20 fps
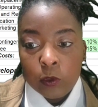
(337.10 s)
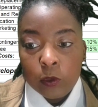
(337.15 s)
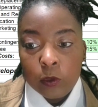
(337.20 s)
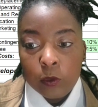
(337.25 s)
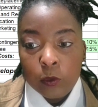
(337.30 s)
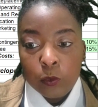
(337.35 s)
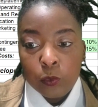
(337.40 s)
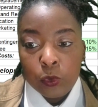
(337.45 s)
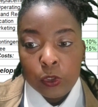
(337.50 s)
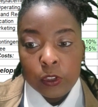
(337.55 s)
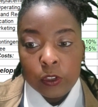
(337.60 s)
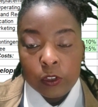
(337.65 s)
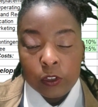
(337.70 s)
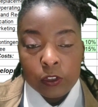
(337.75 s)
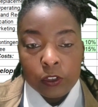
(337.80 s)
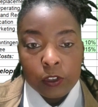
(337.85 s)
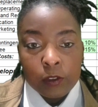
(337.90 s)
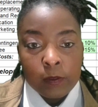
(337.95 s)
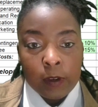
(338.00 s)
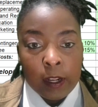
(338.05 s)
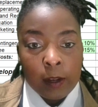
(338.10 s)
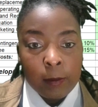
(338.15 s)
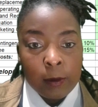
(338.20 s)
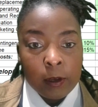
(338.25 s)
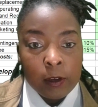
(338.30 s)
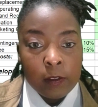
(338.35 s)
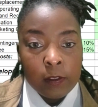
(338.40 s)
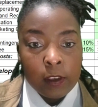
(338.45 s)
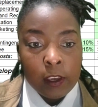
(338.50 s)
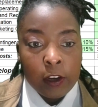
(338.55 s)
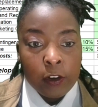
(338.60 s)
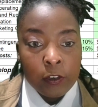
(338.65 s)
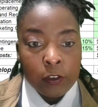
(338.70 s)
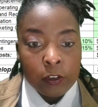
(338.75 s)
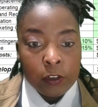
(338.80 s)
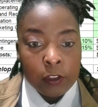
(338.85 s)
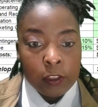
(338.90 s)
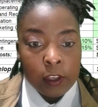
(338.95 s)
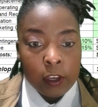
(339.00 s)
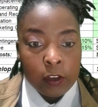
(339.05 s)
research development of the area
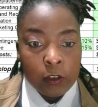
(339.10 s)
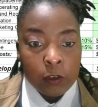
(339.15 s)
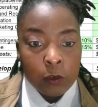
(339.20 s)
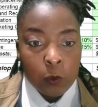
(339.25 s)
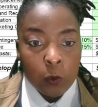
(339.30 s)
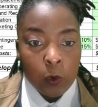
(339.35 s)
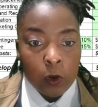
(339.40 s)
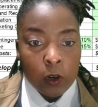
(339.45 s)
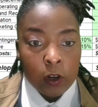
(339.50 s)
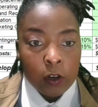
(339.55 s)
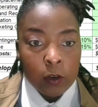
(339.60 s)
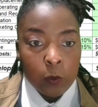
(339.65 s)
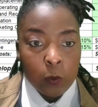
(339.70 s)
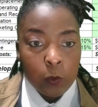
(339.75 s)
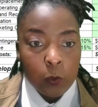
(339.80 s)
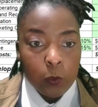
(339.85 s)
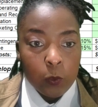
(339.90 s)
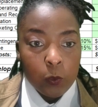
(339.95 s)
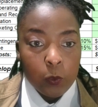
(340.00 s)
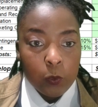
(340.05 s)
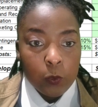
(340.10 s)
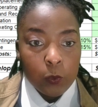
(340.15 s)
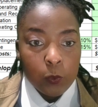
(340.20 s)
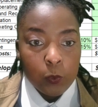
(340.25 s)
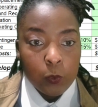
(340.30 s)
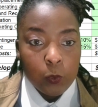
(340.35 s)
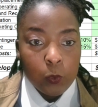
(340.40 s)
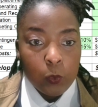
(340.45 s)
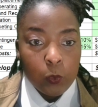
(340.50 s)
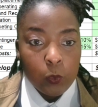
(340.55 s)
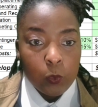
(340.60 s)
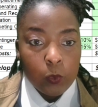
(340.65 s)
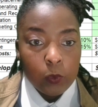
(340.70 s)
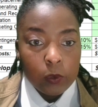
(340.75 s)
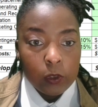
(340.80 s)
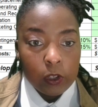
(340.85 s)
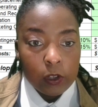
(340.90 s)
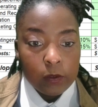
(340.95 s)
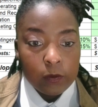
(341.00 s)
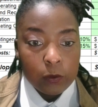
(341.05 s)
that you are
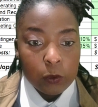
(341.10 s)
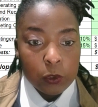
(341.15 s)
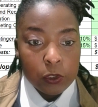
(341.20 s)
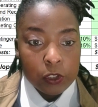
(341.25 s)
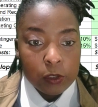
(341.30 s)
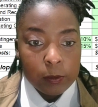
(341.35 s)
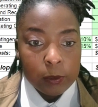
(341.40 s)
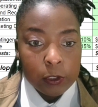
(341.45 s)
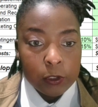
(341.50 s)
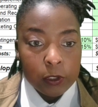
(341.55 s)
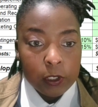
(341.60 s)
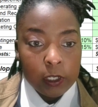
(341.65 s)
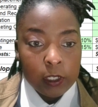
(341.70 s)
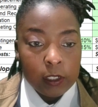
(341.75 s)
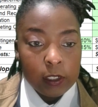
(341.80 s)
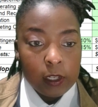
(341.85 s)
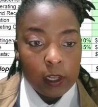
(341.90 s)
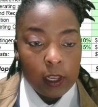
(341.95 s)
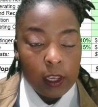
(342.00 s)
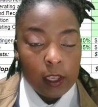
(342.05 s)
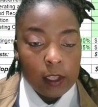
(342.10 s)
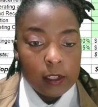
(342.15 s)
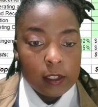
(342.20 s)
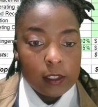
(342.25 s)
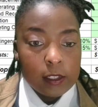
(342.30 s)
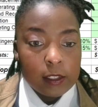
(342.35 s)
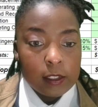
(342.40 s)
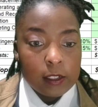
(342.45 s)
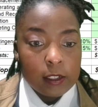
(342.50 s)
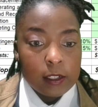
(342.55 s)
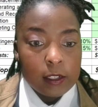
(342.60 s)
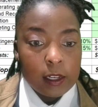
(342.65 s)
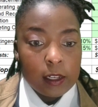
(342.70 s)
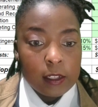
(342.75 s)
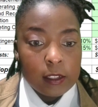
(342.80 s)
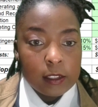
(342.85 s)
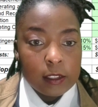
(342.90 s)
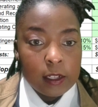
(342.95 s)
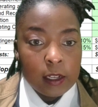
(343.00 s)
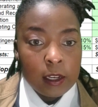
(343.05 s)
looking forward to building
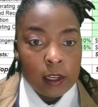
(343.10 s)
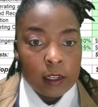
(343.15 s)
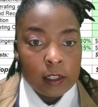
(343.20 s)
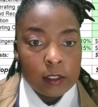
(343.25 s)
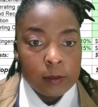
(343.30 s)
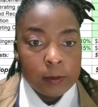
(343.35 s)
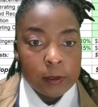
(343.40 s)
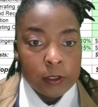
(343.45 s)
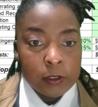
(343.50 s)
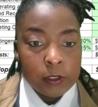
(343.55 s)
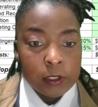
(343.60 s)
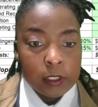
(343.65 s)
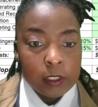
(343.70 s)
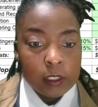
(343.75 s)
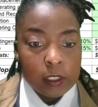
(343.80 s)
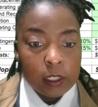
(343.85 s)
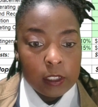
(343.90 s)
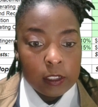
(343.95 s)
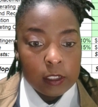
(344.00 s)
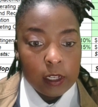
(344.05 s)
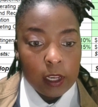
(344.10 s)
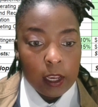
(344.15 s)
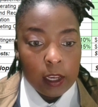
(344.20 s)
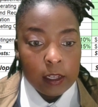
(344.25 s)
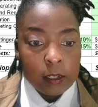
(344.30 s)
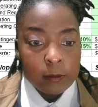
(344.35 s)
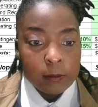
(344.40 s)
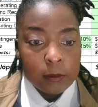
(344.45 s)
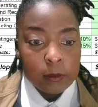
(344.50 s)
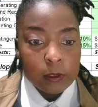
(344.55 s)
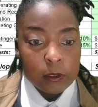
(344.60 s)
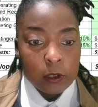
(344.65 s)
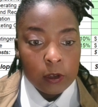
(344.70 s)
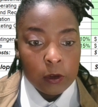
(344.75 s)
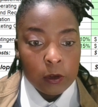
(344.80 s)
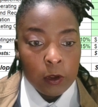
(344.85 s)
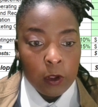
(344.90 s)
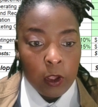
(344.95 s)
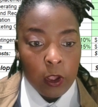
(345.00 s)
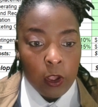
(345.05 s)
takes experience and time. So
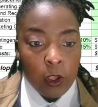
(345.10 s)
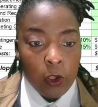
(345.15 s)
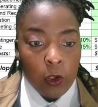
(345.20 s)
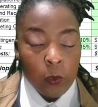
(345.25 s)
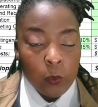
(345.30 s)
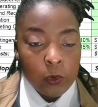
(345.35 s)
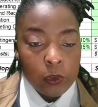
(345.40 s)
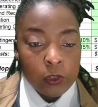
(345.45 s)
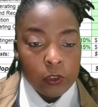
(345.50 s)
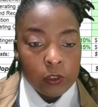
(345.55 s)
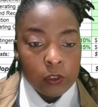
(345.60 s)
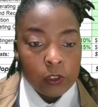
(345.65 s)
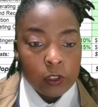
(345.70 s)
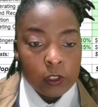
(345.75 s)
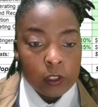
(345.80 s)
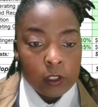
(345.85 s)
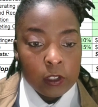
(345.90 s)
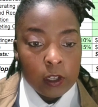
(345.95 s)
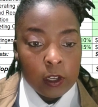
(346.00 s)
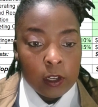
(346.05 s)
we're just gonna